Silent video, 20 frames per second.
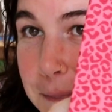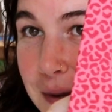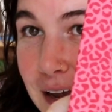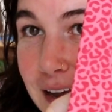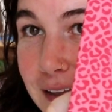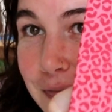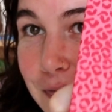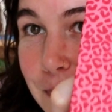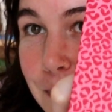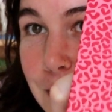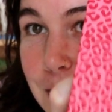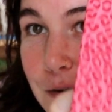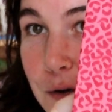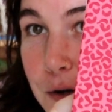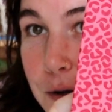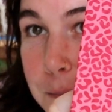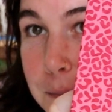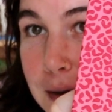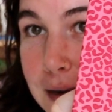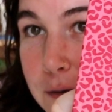pattern that you
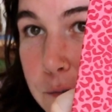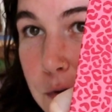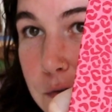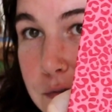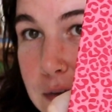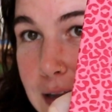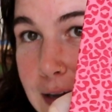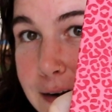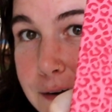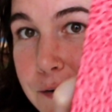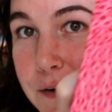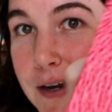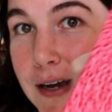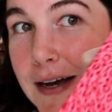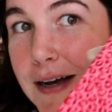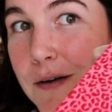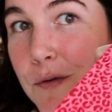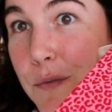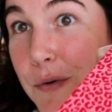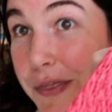can make with
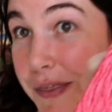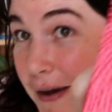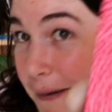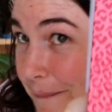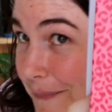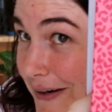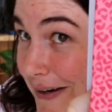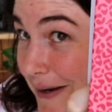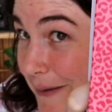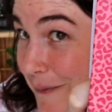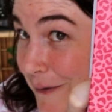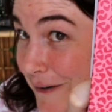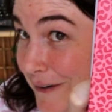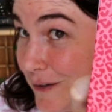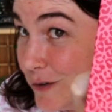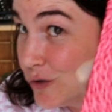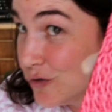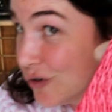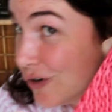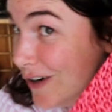linocut without being able to
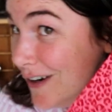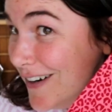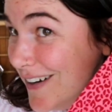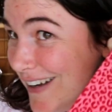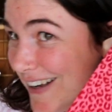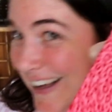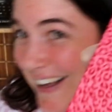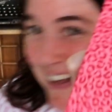draw.